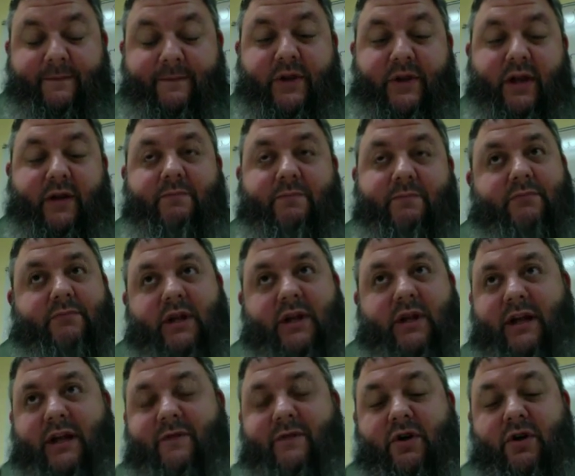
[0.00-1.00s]
And
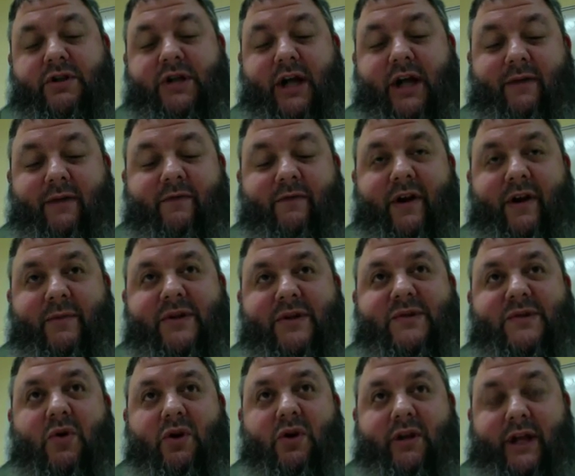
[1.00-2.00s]
if your time frame is
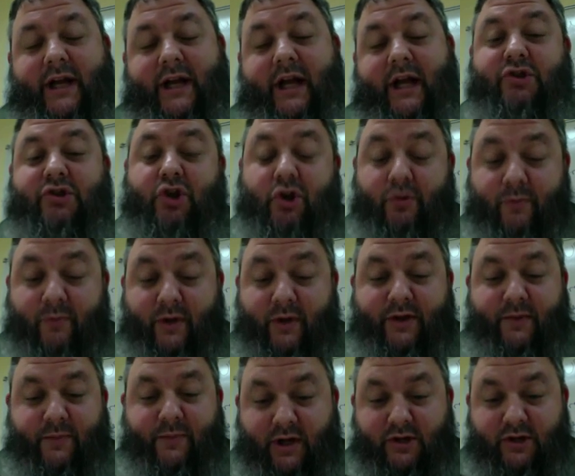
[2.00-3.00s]
more like a
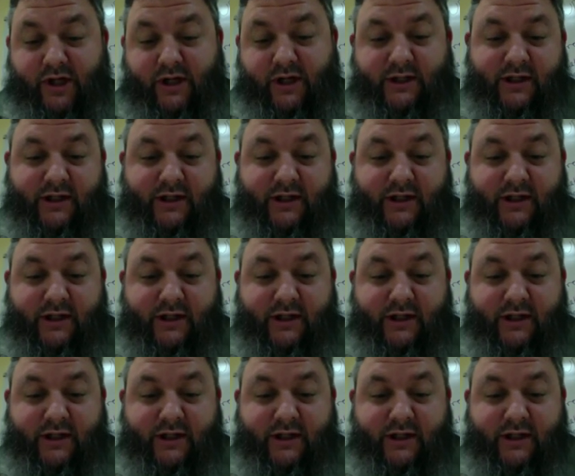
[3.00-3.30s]
2-month project,